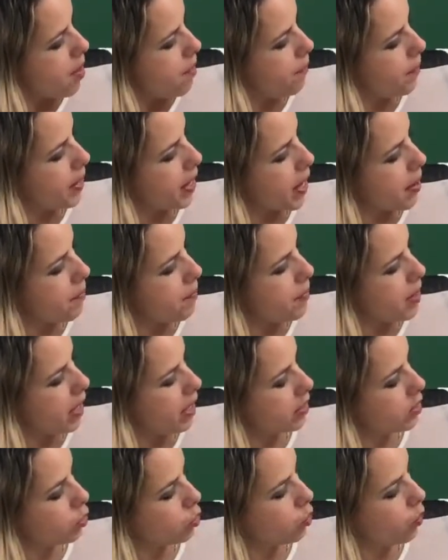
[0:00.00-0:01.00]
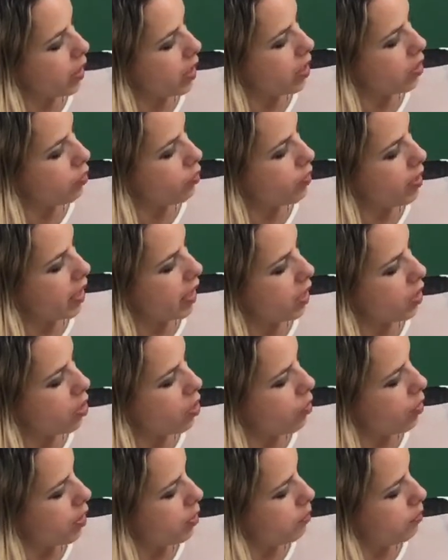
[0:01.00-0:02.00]
But I must wear a
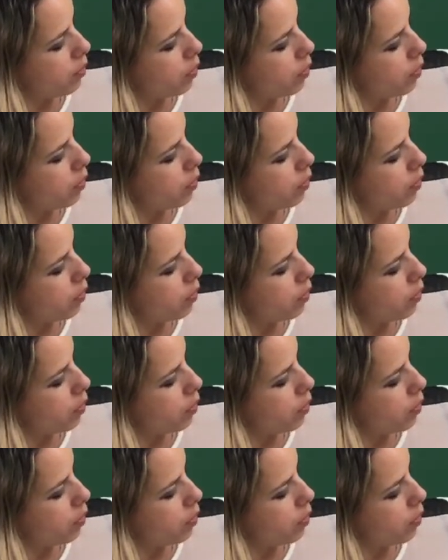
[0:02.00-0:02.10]
raincoat and